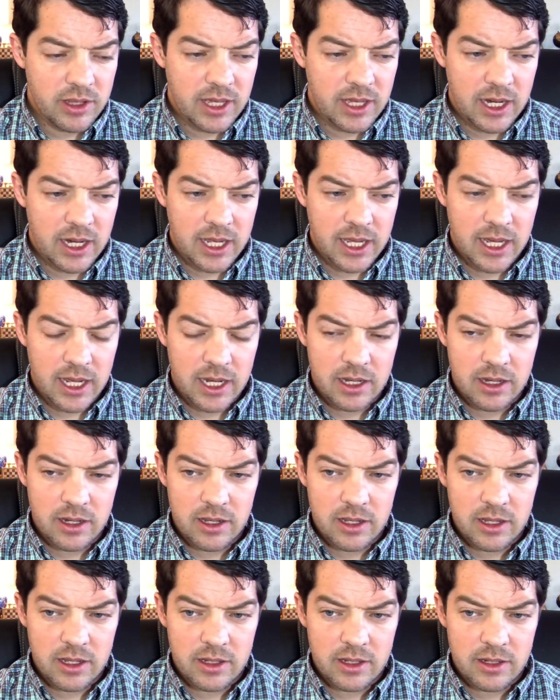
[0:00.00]
That, again,
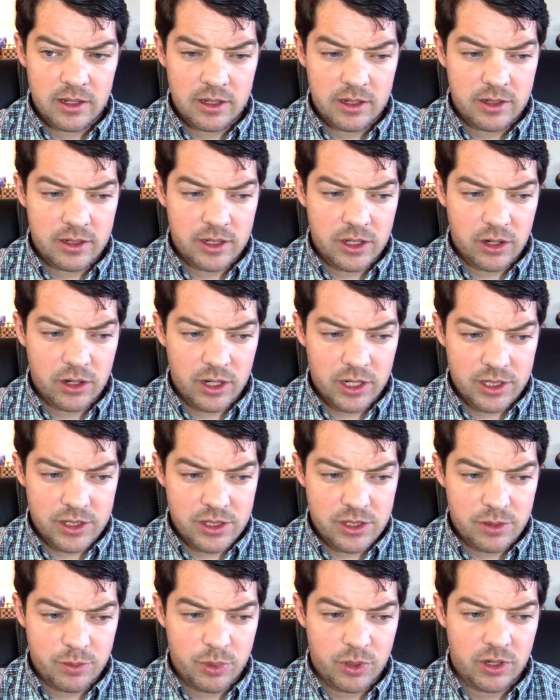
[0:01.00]

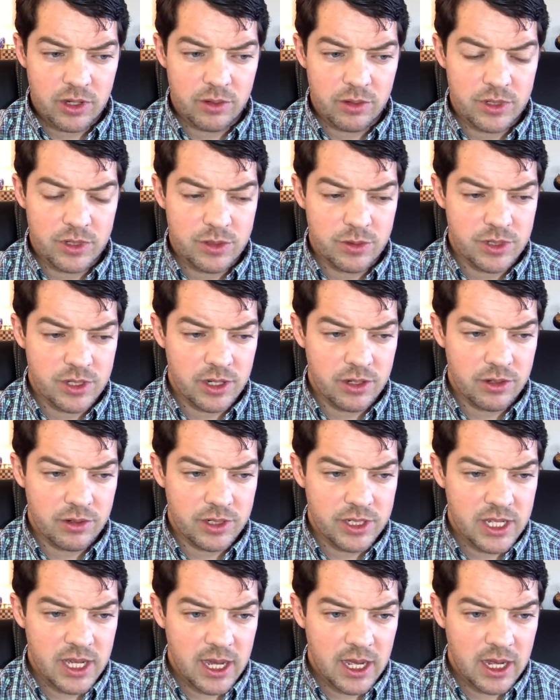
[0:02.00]
guards the pawn, which was under
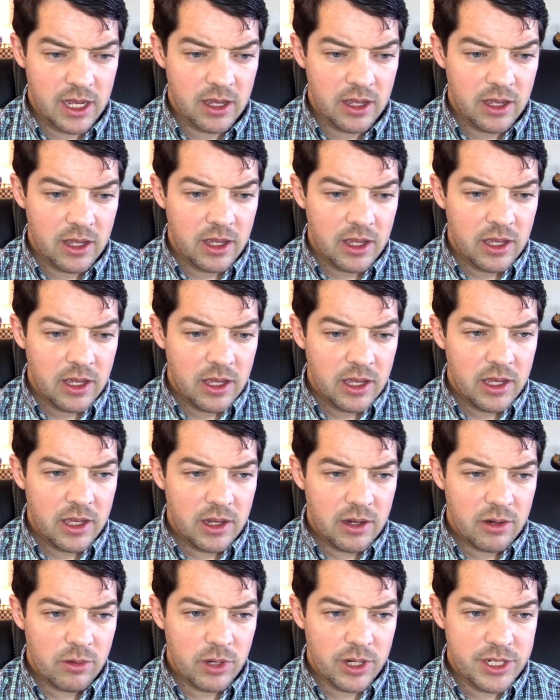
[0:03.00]
attack.
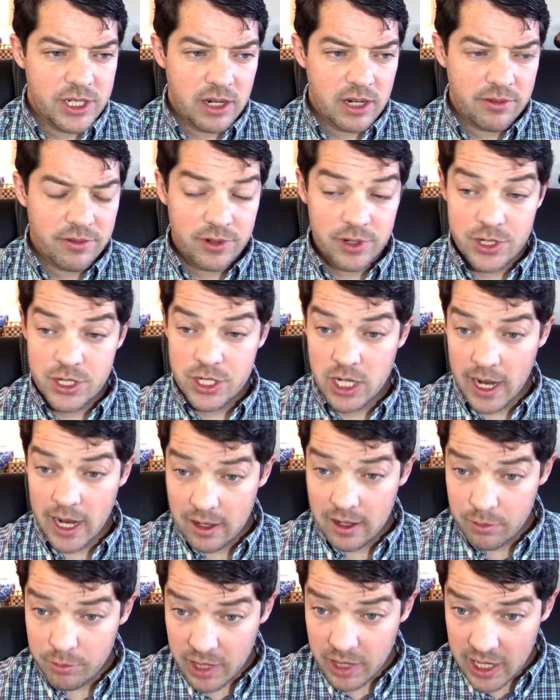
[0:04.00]
Here, watch out for
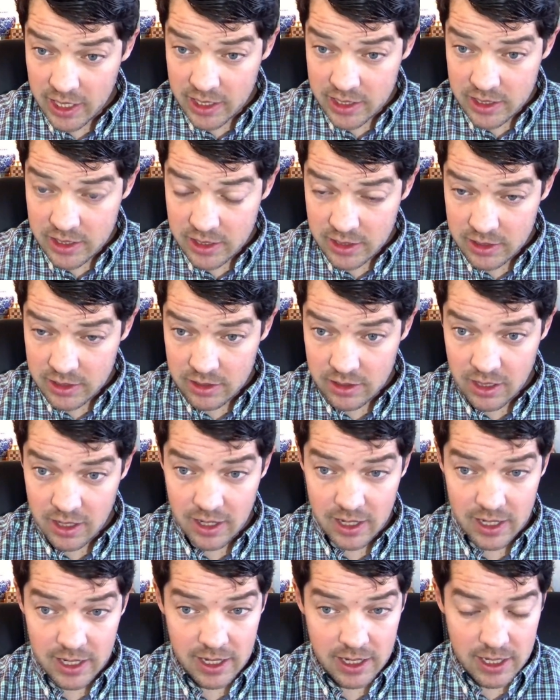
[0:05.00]
checkmate.
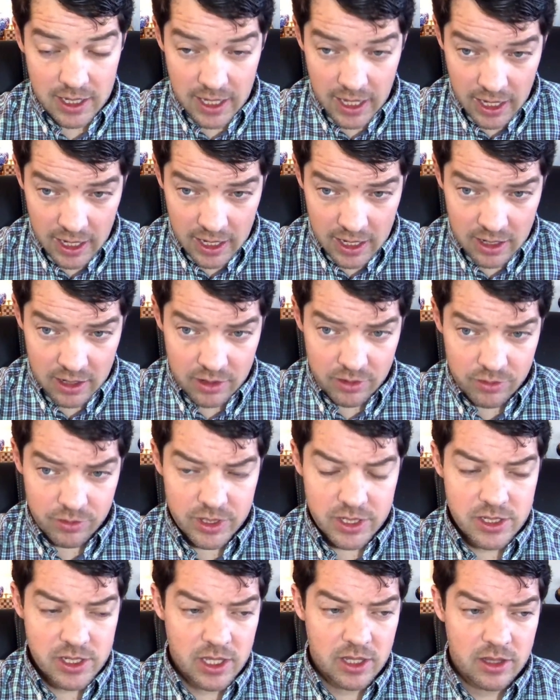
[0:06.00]
Again, we
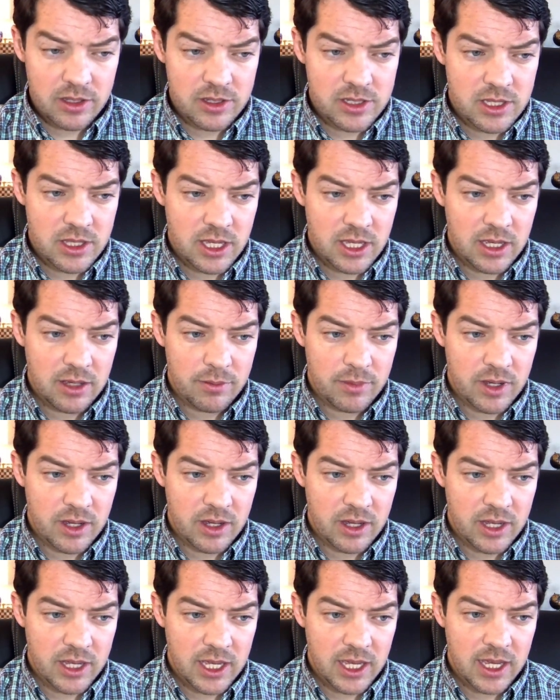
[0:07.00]
see this theme,
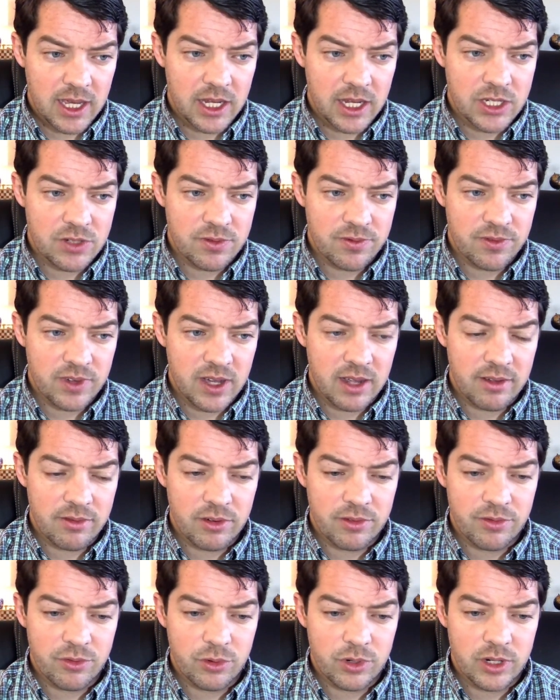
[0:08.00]
king h5
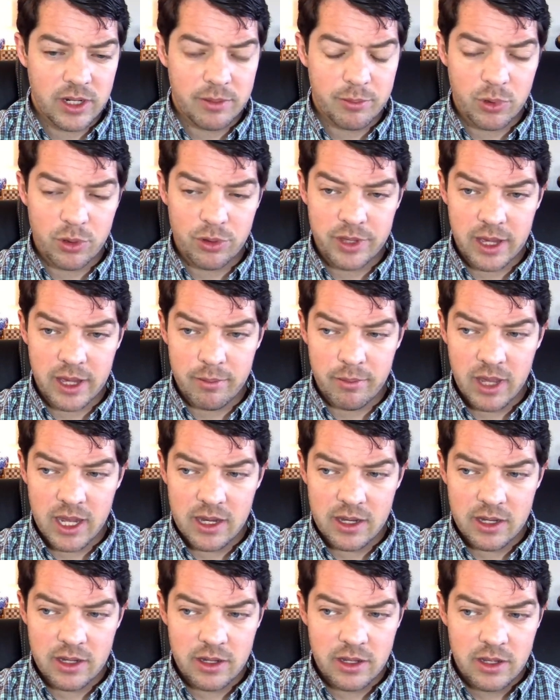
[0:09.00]
or 4 both get
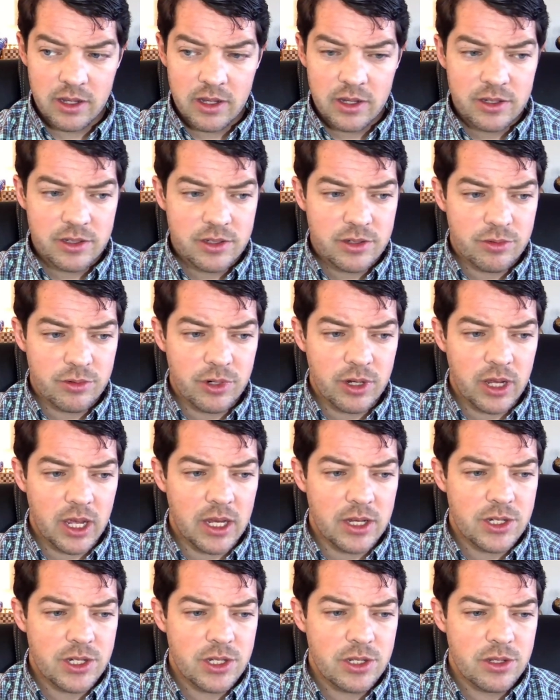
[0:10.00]
mated to rook
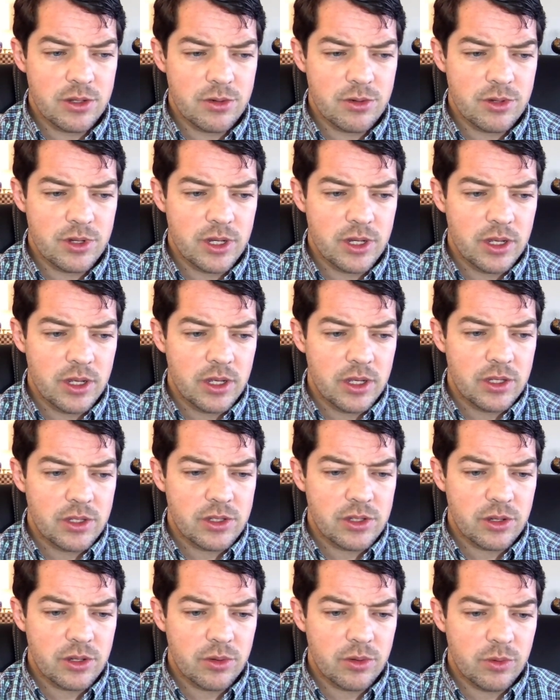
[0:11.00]
h2.
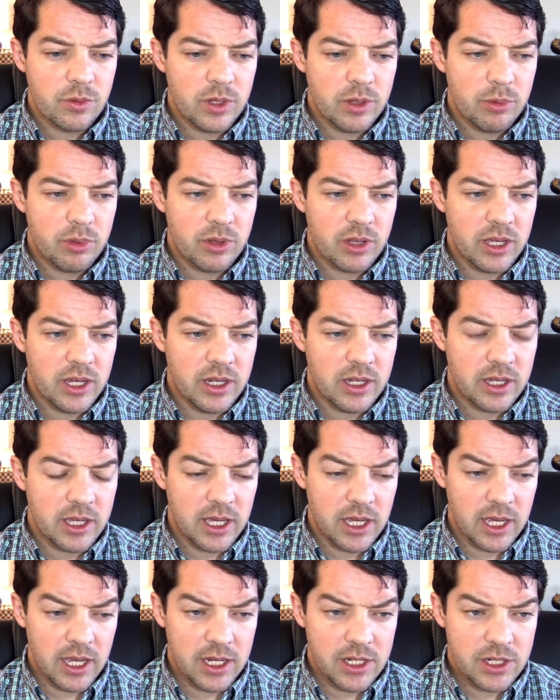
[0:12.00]
So we played
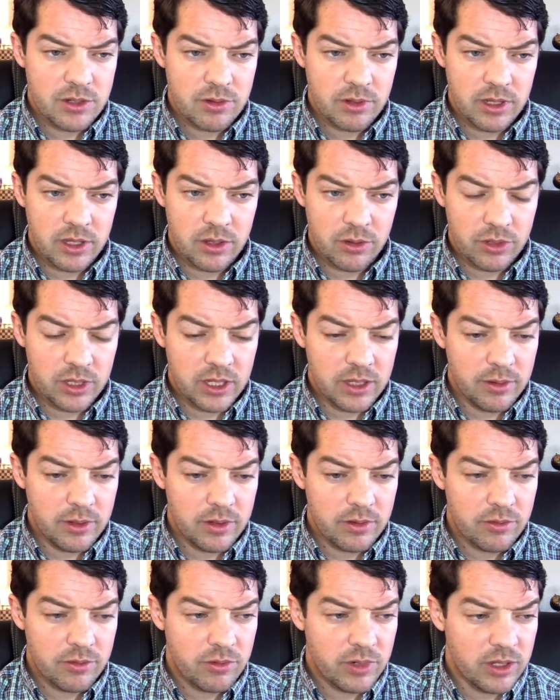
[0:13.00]
king h3, the only
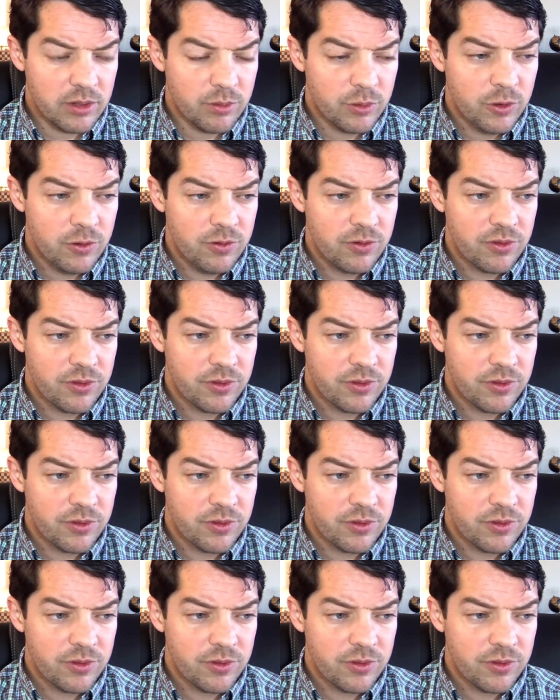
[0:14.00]
real move.